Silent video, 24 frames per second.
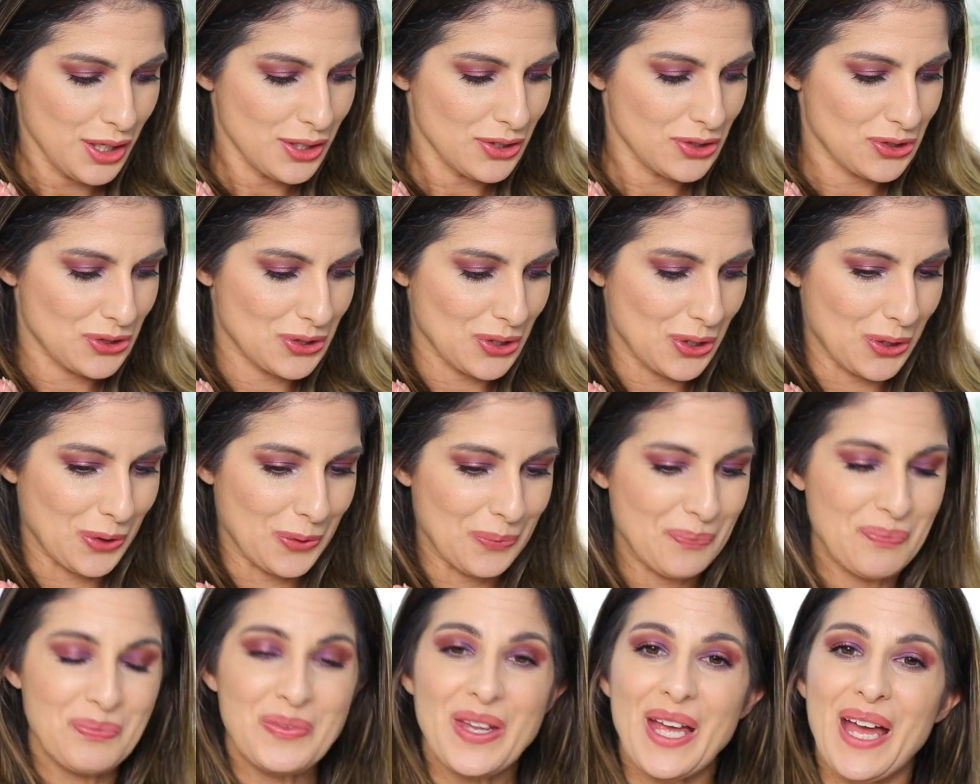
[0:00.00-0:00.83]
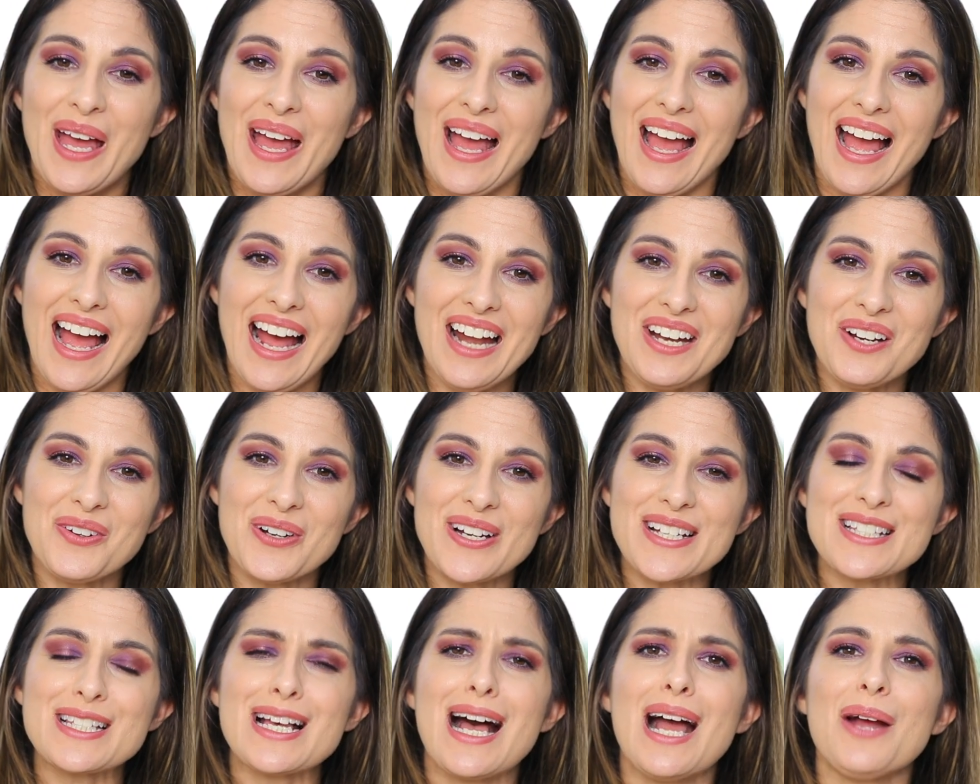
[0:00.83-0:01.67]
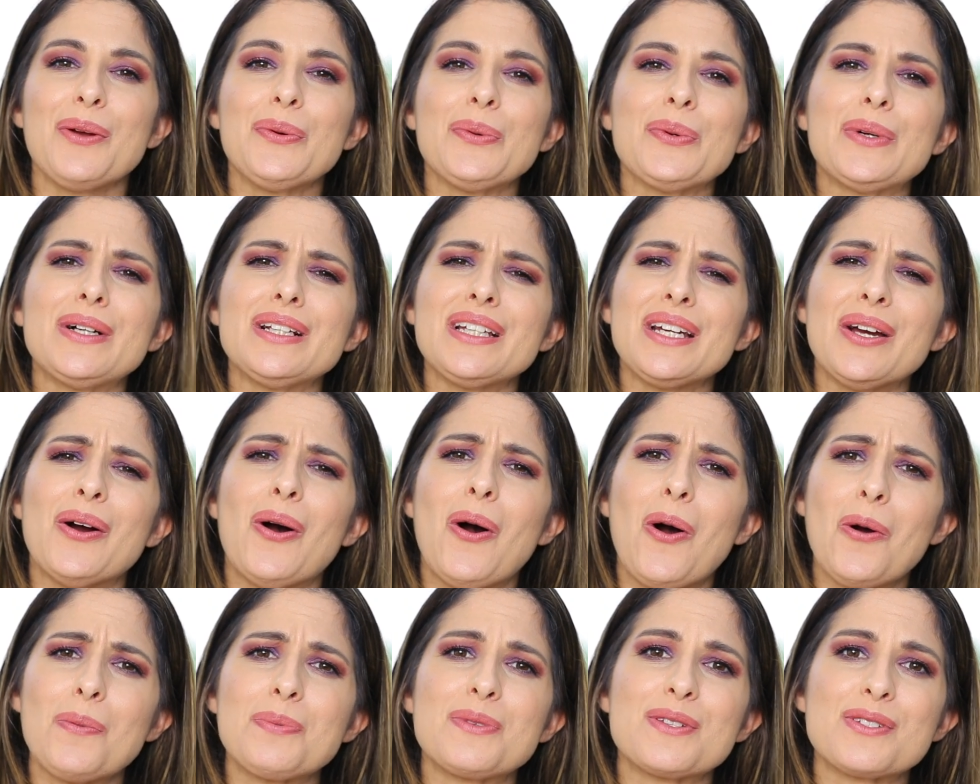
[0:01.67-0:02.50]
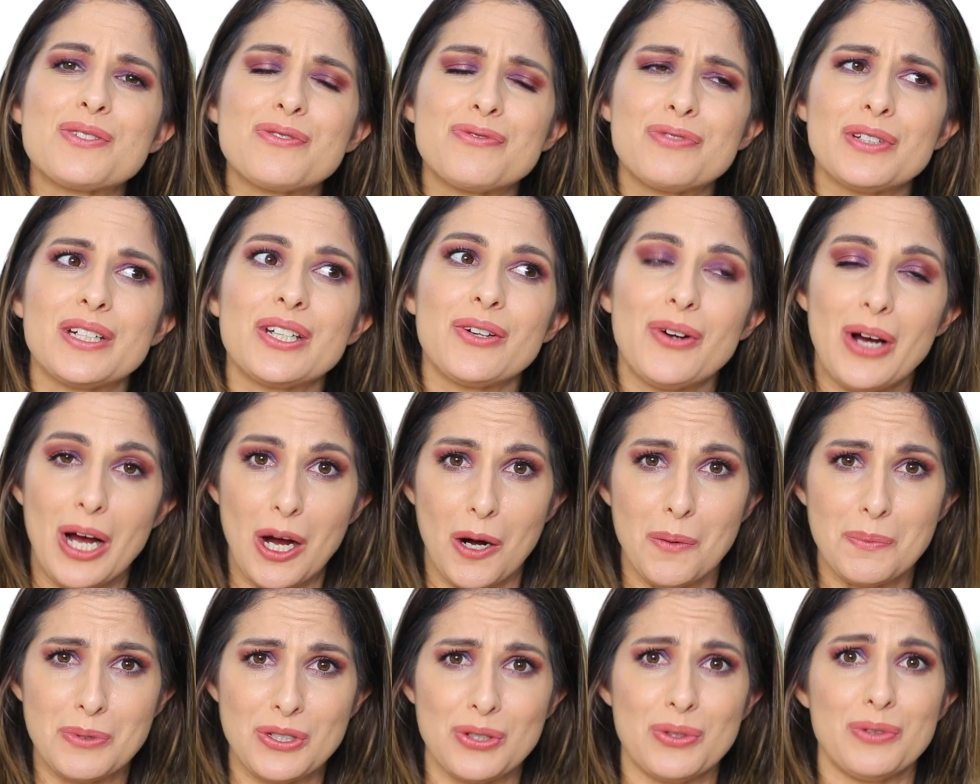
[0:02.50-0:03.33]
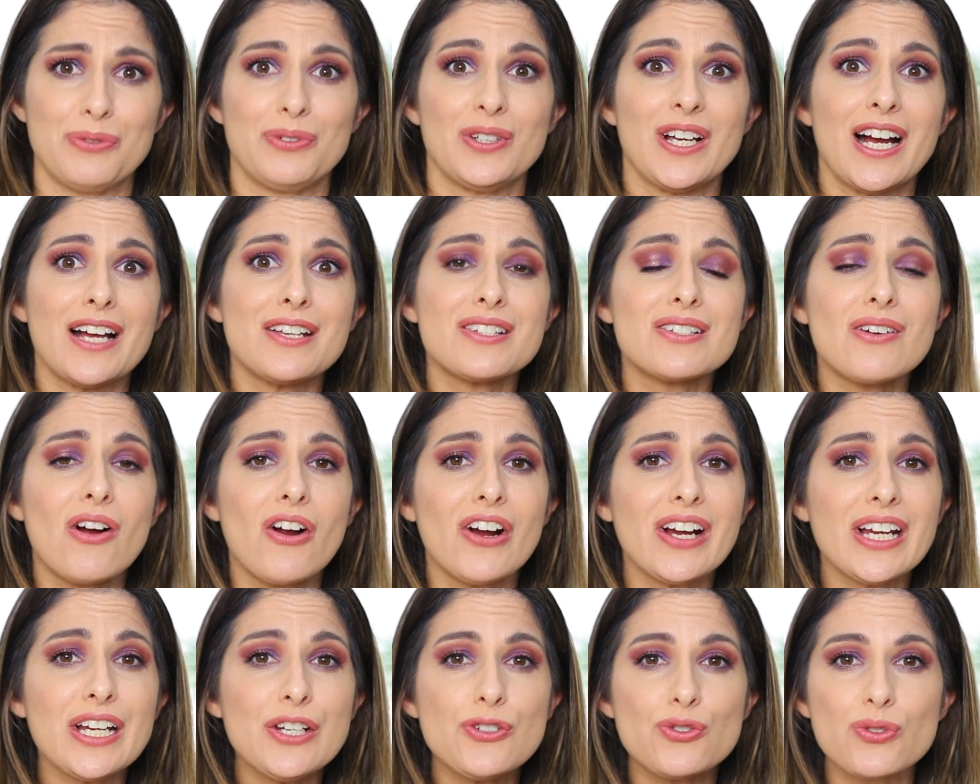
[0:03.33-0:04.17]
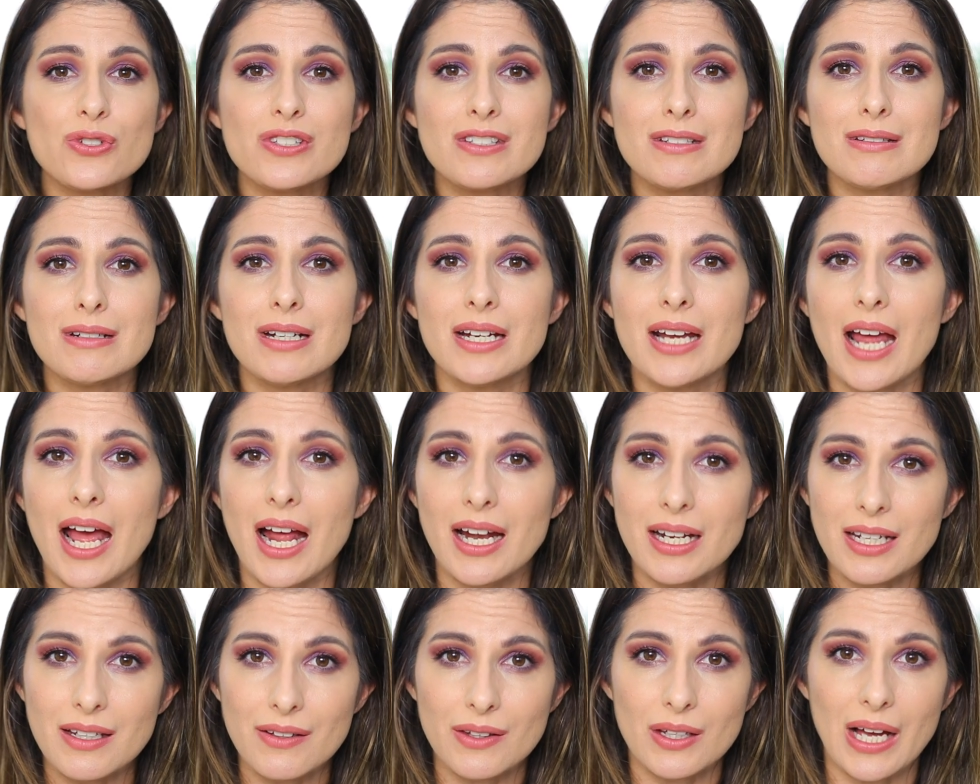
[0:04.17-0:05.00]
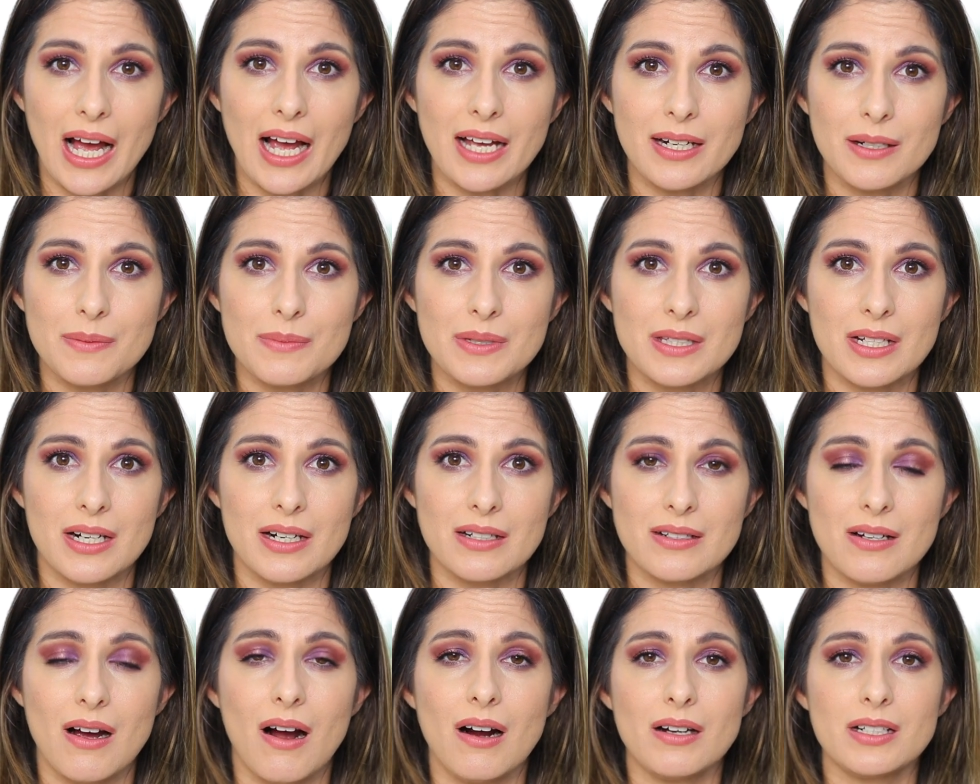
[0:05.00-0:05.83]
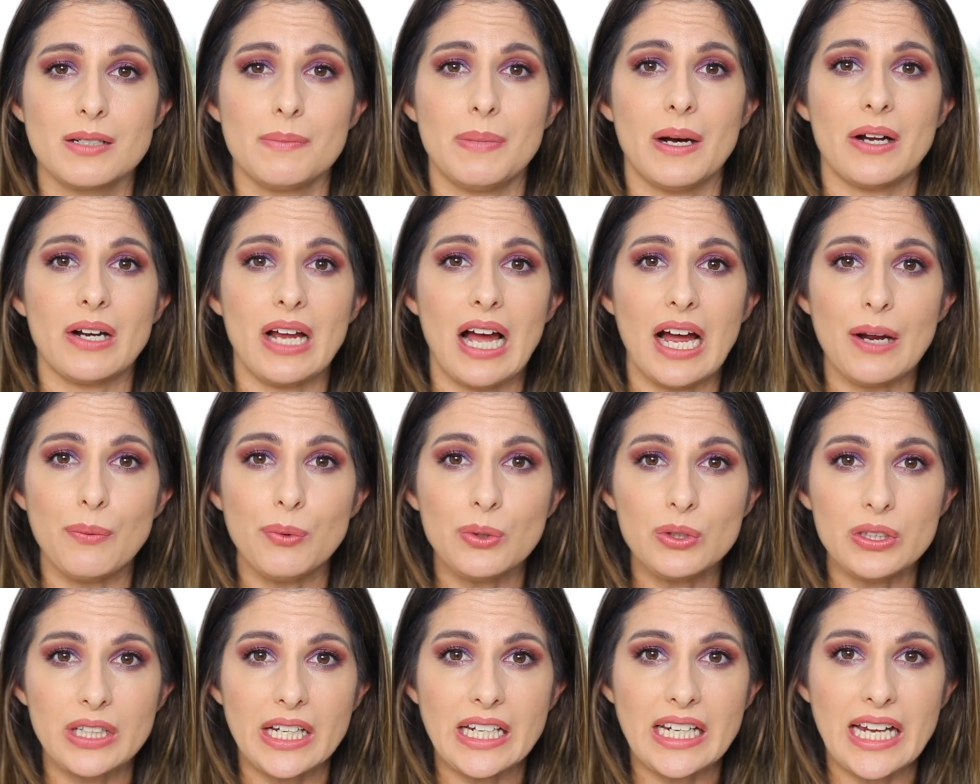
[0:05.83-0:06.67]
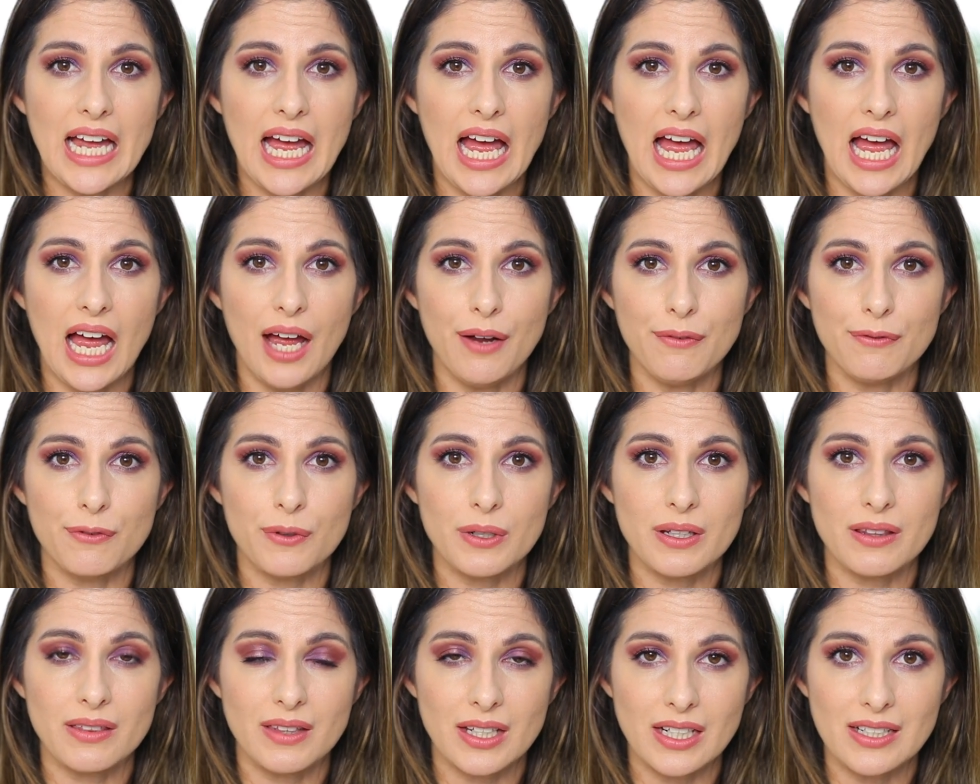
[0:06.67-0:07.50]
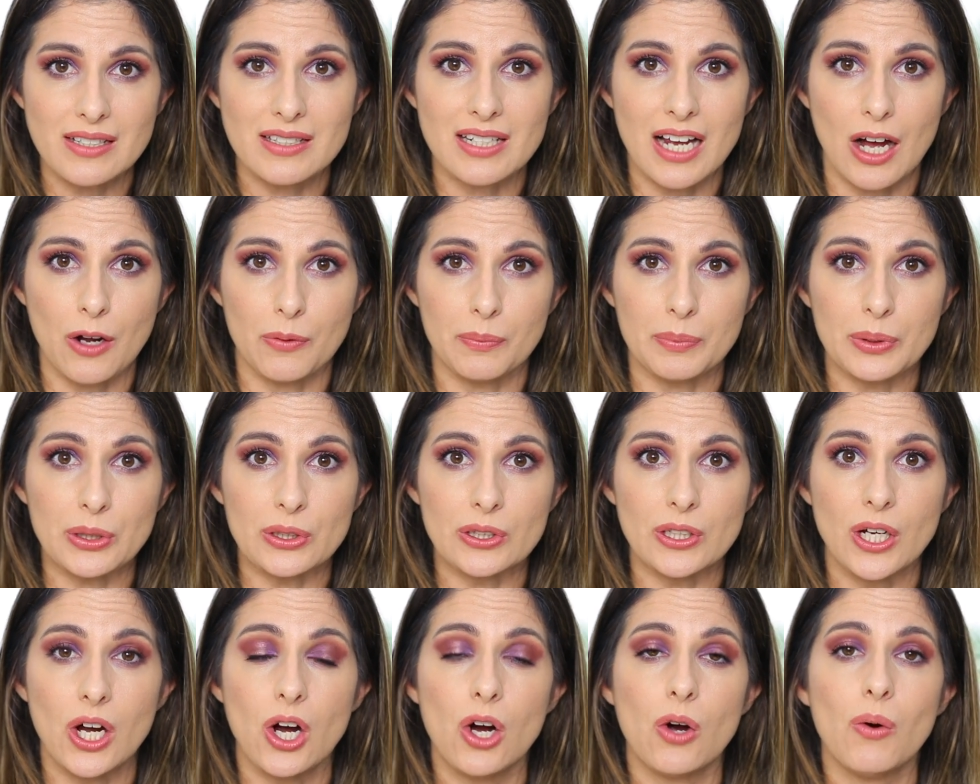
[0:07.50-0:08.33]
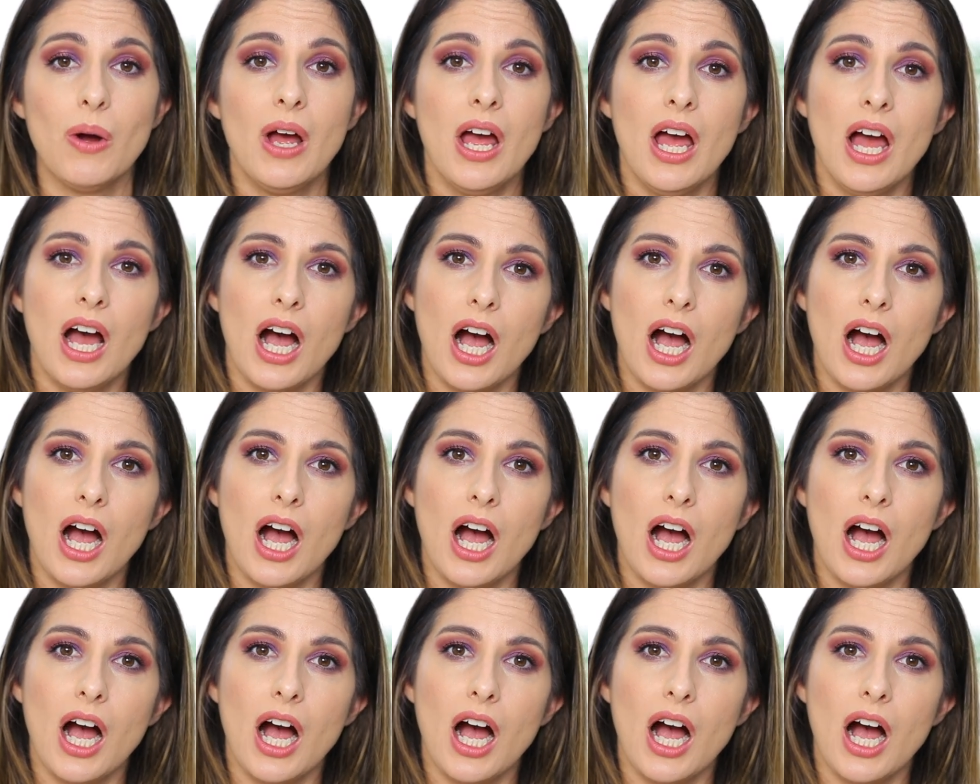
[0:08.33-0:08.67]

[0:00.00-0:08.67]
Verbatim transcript: So anyways, I really hope this video helped you. If you guys are interested in any of the items that I talked about, I will link everything down below.